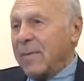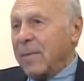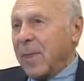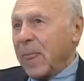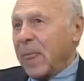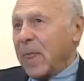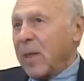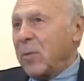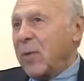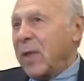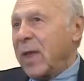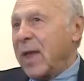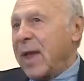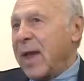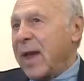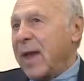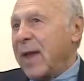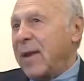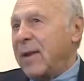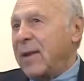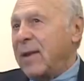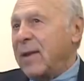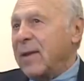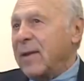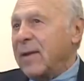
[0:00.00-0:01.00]
We
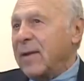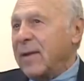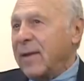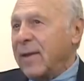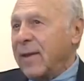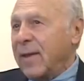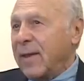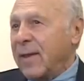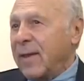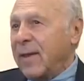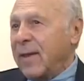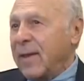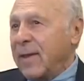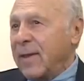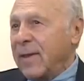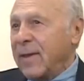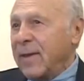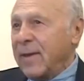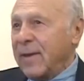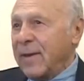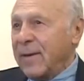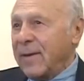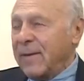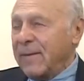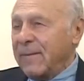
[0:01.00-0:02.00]
had
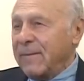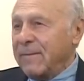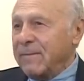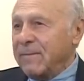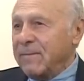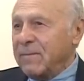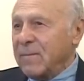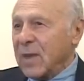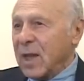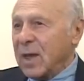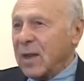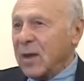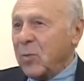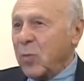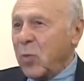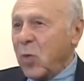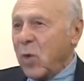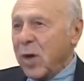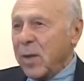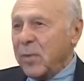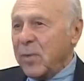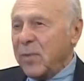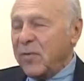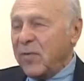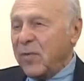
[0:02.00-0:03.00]
an
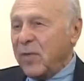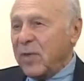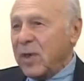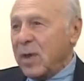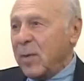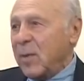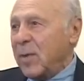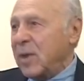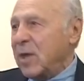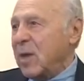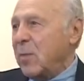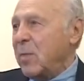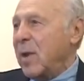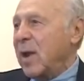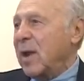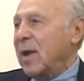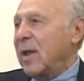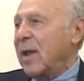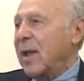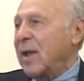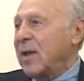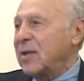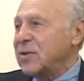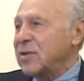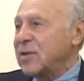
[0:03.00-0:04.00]
appointment for them at the mental
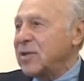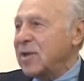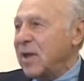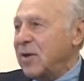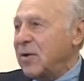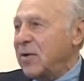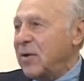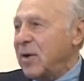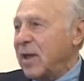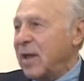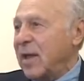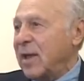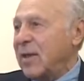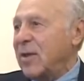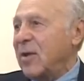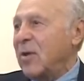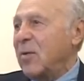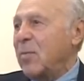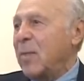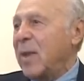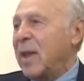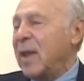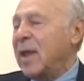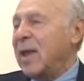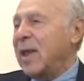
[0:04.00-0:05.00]
health center to get their
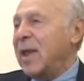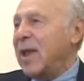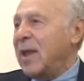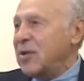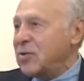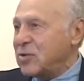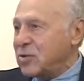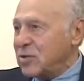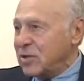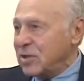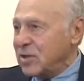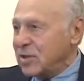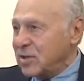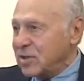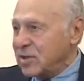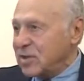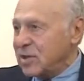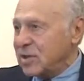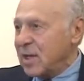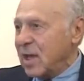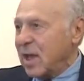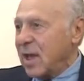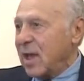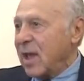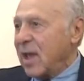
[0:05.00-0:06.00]
medications
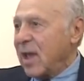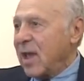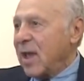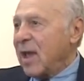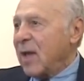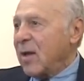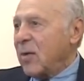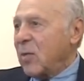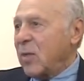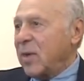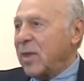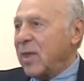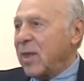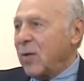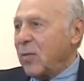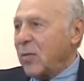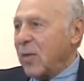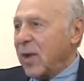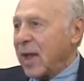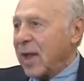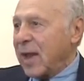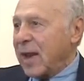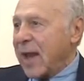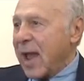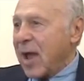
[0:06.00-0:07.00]
when they
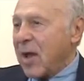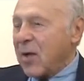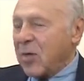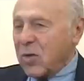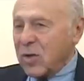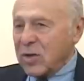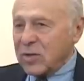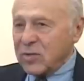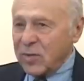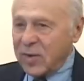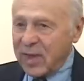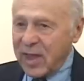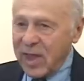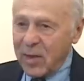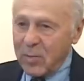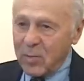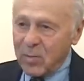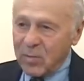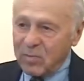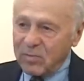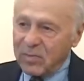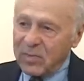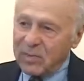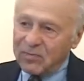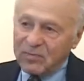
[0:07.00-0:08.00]
ran out, because we gave
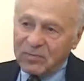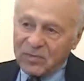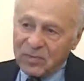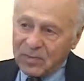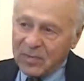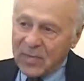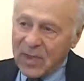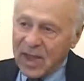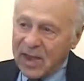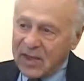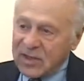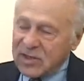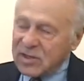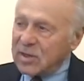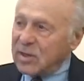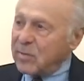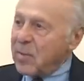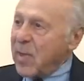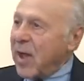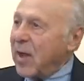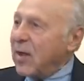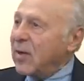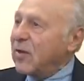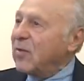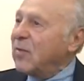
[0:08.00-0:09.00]
them X
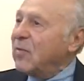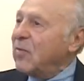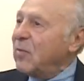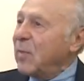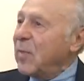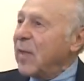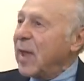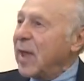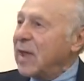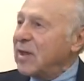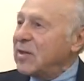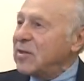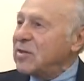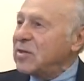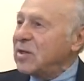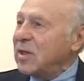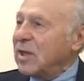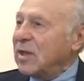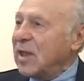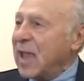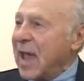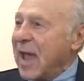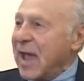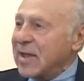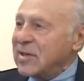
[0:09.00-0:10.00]
amount of meds to
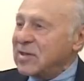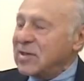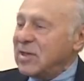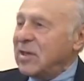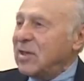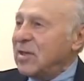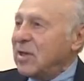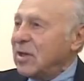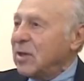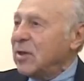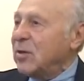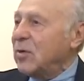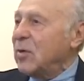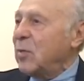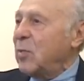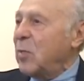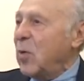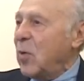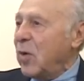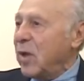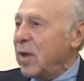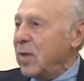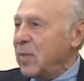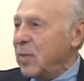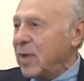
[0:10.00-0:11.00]
last until their
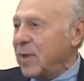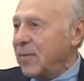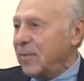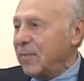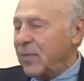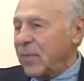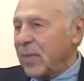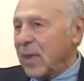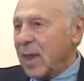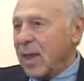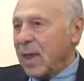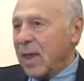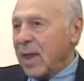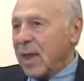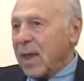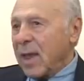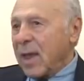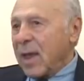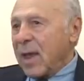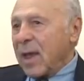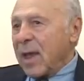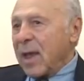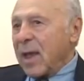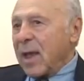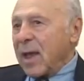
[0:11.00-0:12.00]
appointment.
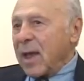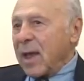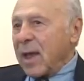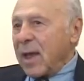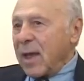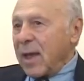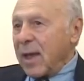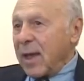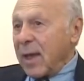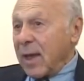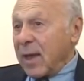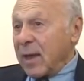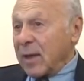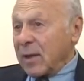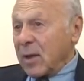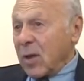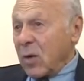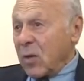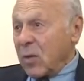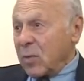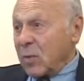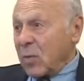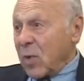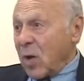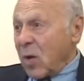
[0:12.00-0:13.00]
And
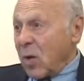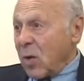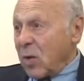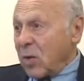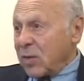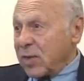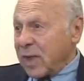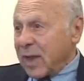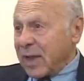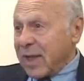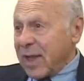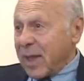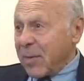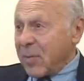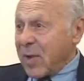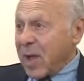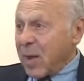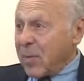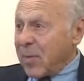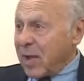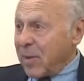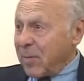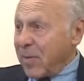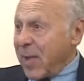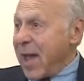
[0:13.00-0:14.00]
lo and behold, they kept
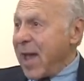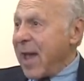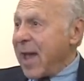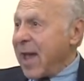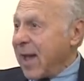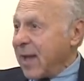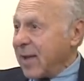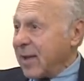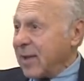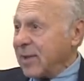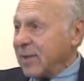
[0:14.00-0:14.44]
coming back.